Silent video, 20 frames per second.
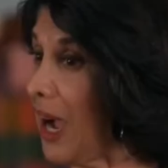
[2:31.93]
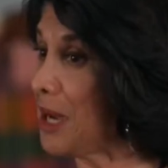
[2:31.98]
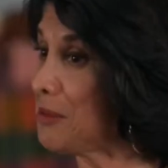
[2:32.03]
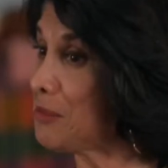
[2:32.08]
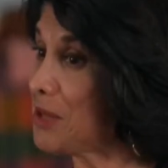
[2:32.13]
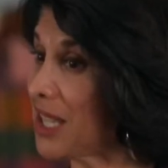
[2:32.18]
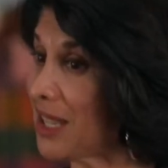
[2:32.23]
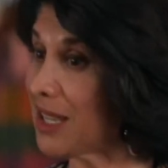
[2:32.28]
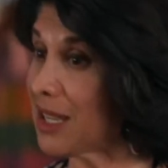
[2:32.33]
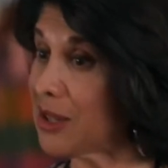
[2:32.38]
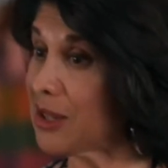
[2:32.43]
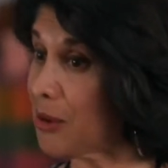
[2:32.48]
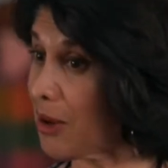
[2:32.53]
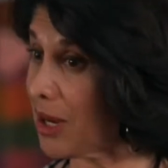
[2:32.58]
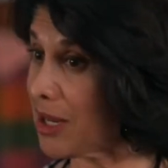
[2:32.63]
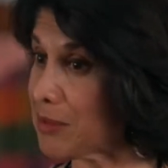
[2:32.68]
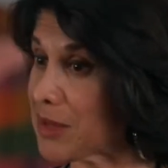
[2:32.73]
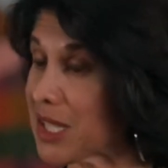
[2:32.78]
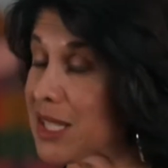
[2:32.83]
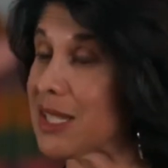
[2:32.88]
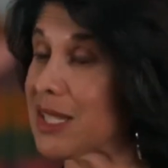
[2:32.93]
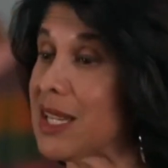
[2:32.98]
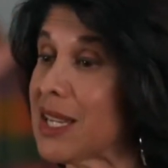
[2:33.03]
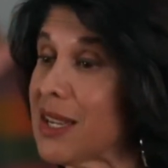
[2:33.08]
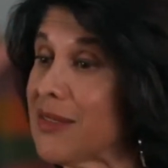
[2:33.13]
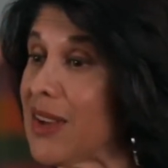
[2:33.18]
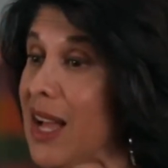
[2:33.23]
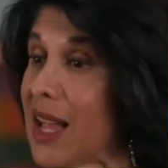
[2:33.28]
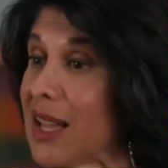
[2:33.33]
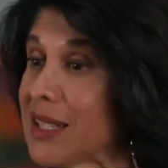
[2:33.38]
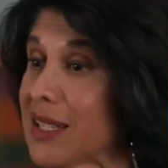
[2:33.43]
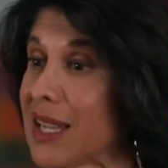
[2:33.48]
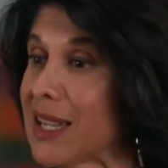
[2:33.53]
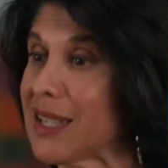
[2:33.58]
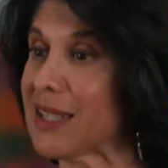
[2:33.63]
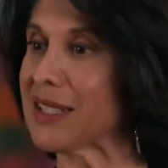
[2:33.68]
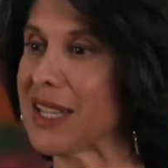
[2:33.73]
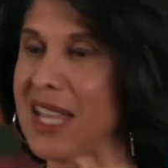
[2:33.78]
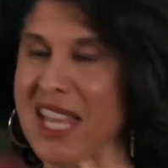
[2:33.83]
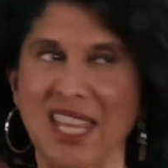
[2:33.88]
I'm taking Graham to see Cavalia.
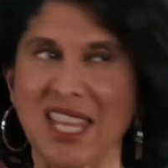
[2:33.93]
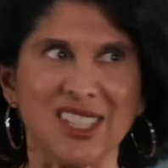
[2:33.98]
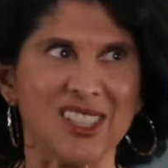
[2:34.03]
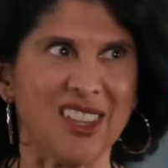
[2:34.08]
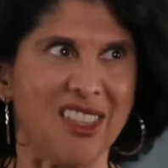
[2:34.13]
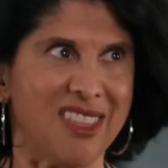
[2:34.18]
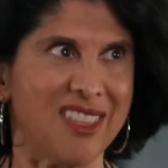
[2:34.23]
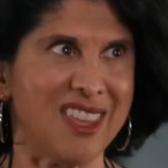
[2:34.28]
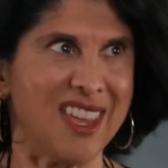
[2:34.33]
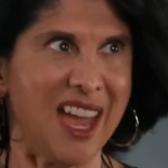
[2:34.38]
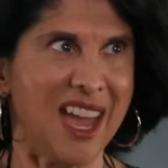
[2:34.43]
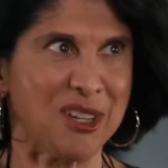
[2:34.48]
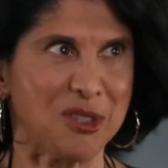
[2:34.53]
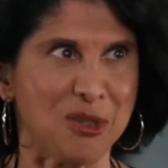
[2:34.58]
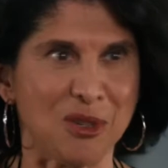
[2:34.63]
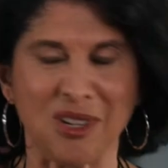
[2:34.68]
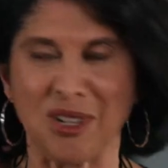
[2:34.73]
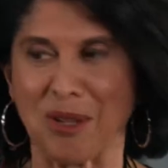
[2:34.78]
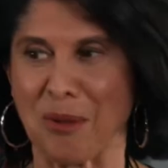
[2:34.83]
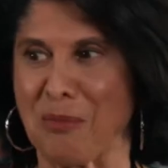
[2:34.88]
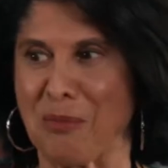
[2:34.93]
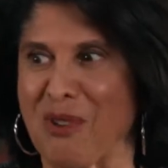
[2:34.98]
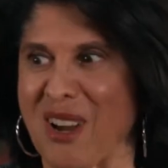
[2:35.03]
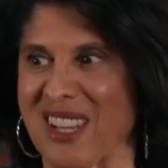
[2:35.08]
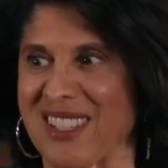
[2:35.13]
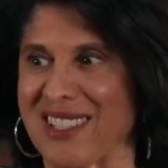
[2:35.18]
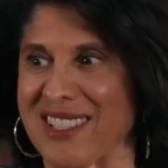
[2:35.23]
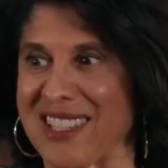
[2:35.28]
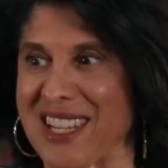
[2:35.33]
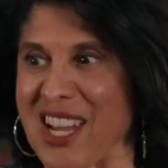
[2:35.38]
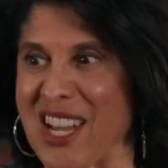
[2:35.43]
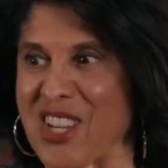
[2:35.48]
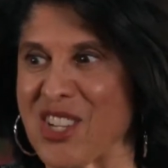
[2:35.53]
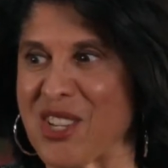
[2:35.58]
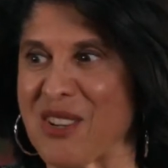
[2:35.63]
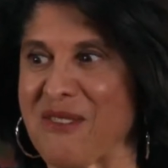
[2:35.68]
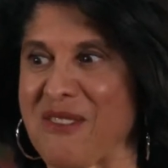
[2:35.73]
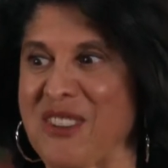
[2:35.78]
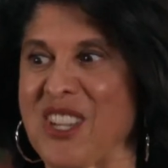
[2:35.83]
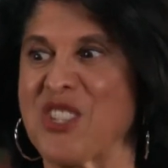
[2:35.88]
It's a theatrical
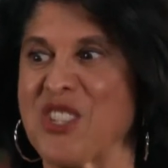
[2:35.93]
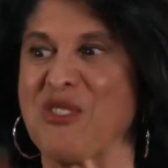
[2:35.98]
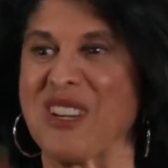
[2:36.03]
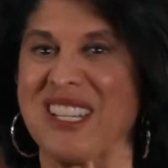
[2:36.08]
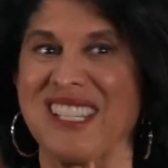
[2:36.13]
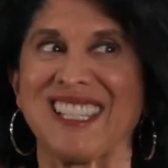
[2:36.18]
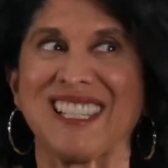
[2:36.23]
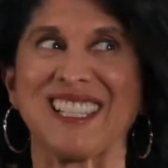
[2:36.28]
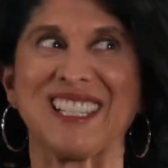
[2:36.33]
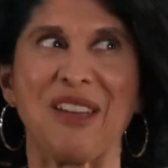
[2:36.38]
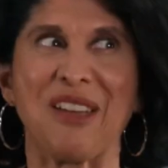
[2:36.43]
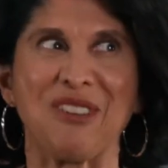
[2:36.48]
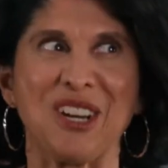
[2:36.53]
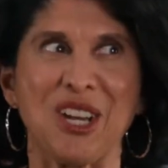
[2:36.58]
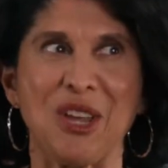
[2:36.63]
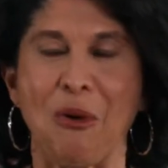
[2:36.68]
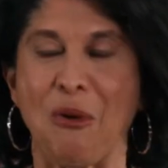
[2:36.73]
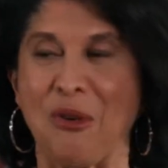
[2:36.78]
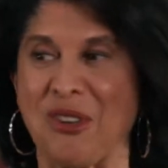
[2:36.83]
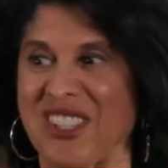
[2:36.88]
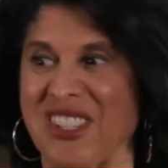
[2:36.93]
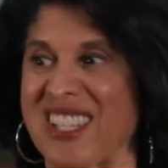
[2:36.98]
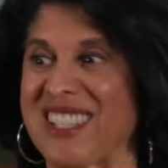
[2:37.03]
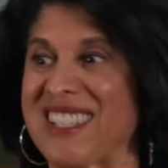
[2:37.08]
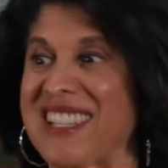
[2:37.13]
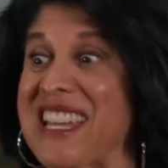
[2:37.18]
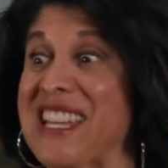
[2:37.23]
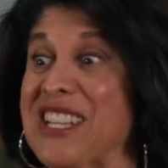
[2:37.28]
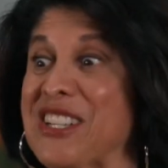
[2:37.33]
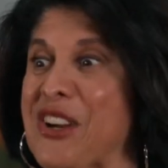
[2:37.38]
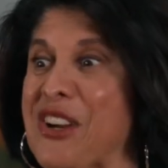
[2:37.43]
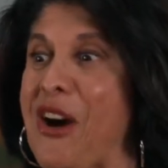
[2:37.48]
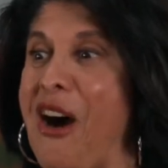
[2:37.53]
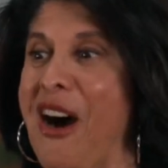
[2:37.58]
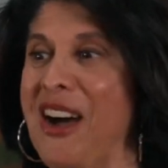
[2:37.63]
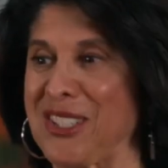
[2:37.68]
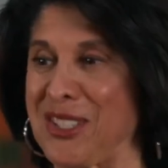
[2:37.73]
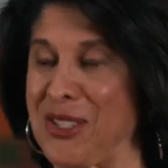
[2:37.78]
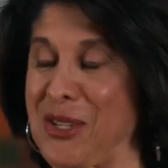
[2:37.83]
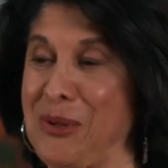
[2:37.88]
presentation featuring 70 horses in
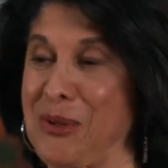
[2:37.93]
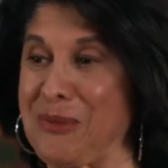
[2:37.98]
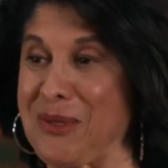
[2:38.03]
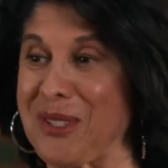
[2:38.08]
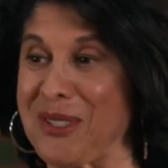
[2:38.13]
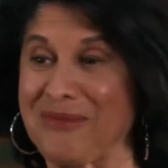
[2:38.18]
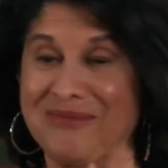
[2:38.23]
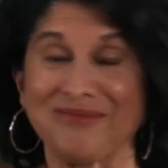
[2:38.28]
costumes.